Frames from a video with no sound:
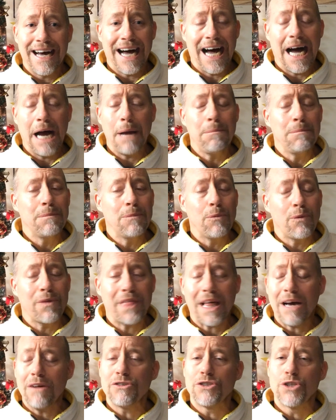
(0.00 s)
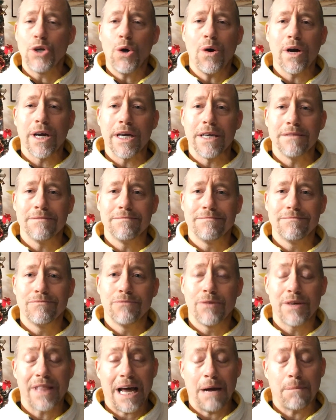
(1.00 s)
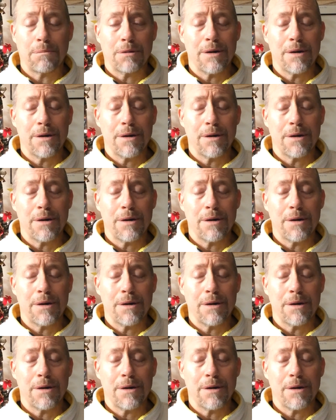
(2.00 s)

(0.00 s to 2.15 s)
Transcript: I'm without joy, without